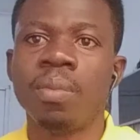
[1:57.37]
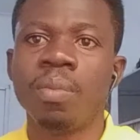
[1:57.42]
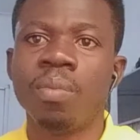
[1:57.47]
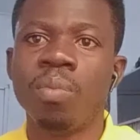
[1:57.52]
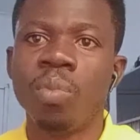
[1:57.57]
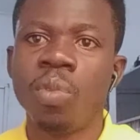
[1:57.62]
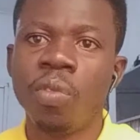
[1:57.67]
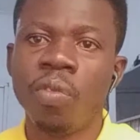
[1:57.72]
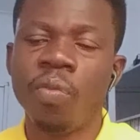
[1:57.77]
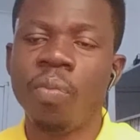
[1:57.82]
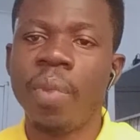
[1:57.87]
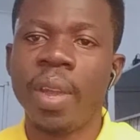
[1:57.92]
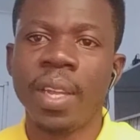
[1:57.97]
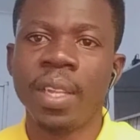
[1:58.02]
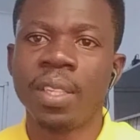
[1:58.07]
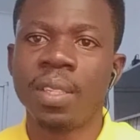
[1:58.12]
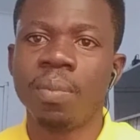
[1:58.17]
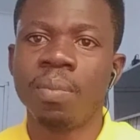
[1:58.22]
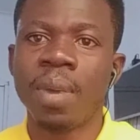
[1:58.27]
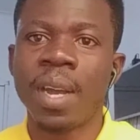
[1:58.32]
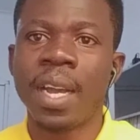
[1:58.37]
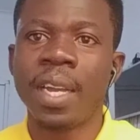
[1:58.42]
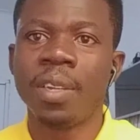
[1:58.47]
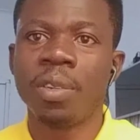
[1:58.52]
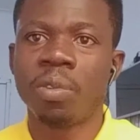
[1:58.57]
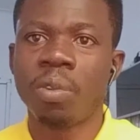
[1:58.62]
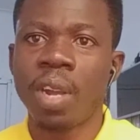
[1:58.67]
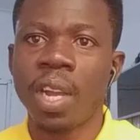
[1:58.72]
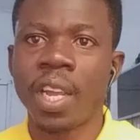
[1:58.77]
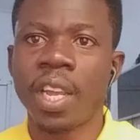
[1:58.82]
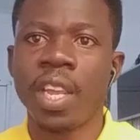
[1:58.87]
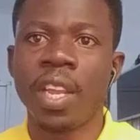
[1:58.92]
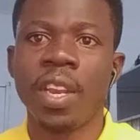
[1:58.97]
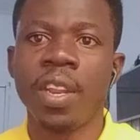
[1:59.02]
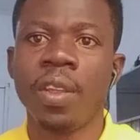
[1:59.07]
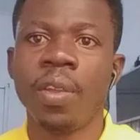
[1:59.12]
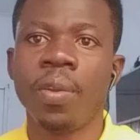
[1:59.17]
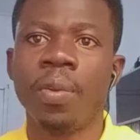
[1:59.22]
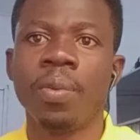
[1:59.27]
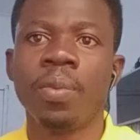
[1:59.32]
movement by tracking
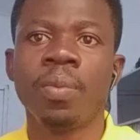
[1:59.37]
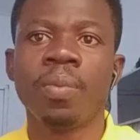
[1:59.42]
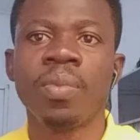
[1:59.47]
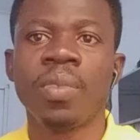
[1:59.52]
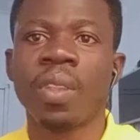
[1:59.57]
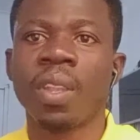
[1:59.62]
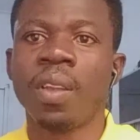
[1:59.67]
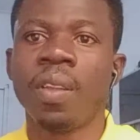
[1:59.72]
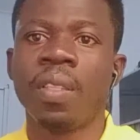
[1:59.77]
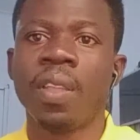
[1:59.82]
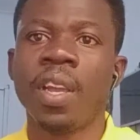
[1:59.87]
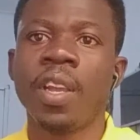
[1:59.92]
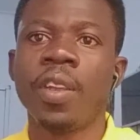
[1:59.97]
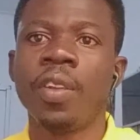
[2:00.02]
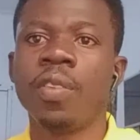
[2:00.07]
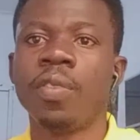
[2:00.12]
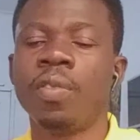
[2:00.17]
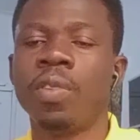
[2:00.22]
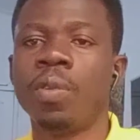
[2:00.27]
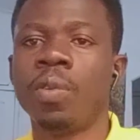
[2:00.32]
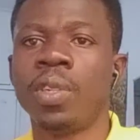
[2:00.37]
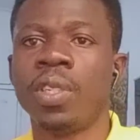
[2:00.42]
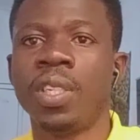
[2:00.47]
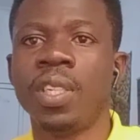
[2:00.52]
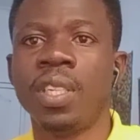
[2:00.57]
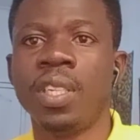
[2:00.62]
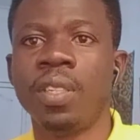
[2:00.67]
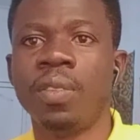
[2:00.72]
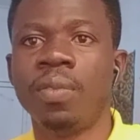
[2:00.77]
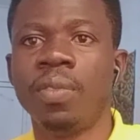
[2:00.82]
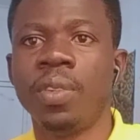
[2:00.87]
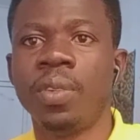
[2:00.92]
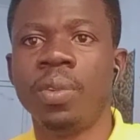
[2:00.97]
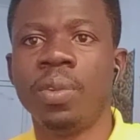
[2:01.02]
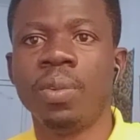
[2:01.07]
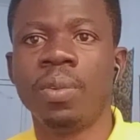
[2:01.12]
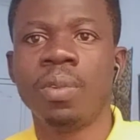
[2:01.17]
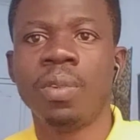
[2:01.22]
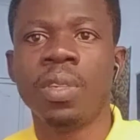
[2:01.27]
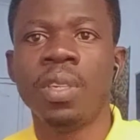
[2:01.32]
you. Thank you for watching this video.
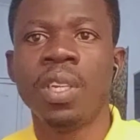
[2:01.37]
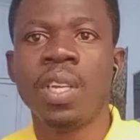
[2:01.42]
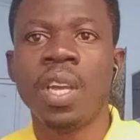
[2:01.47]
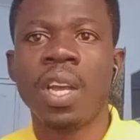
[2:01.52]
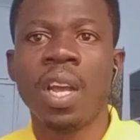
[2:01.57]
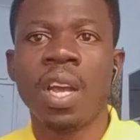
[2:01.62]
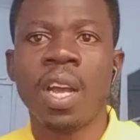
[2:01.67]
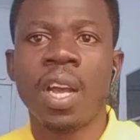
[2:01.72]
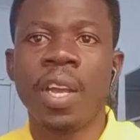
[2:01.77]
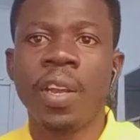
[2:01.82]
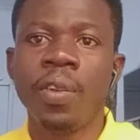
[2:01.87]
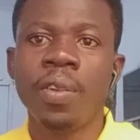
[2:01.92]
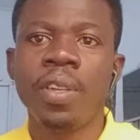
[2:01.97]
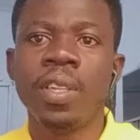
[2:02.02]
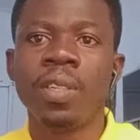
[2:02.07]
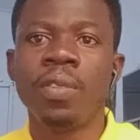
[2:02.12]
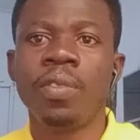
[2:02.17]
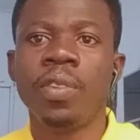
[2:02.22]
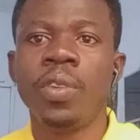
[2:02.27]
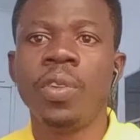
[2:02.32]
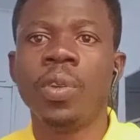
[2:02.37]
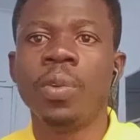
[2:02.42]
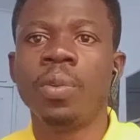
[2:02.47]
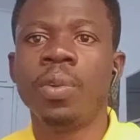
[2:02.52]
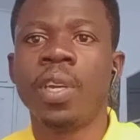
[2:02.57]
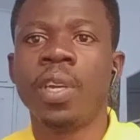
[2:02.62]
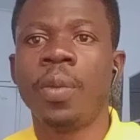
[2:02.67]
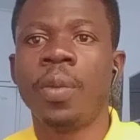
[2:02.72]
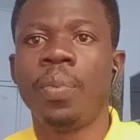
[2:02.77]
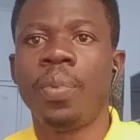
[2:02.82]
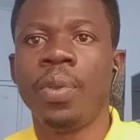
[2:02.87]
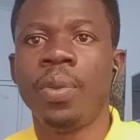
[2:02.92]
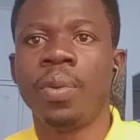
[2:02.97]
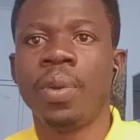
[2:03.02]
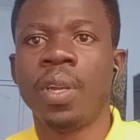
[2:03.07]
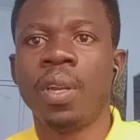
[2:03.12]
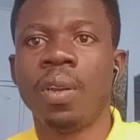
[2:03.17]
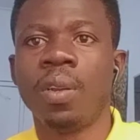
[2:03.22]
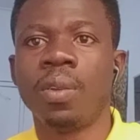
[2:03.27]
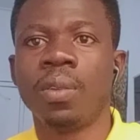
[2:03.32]
I know this video will you
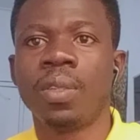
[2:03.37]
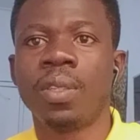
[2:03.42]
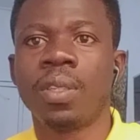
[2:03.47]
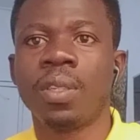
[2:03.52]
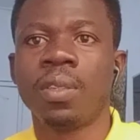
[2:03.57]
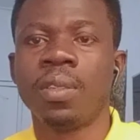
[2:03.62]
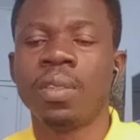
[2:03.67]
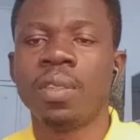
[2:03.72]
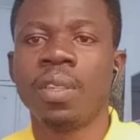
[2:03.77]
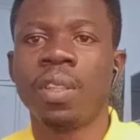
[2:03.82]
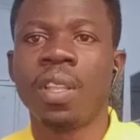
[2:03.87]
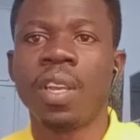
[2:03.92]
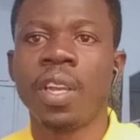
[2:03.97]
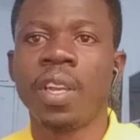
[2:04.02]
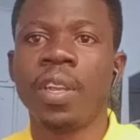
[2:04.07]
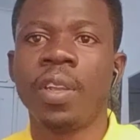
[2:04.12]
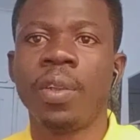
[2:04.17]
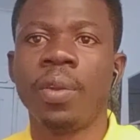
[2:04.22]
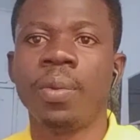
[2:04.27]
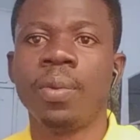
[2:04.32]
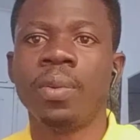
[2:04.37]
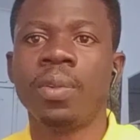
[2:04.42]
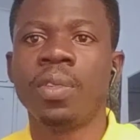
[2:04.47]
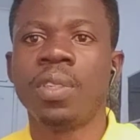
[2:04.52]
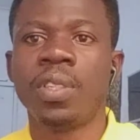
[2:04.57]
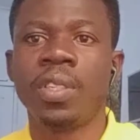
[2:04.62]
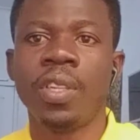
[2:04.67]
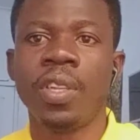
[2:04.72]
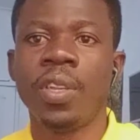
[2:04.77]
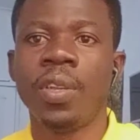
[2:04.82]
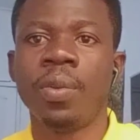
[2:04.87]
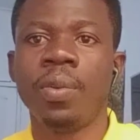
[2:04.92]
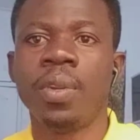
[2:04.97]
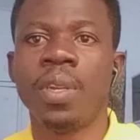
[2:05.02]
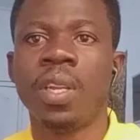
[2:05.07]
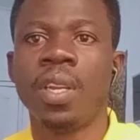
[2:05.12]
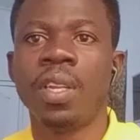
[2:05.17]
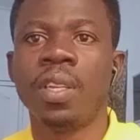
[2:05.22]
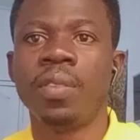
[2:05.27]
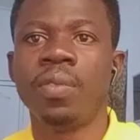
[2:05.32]
a lot. Thank you. See you
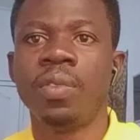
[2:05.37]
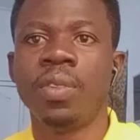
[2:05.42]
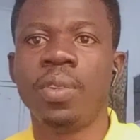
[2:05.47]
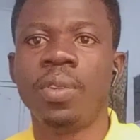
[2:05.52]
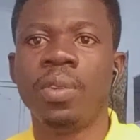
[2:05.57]
in the next video.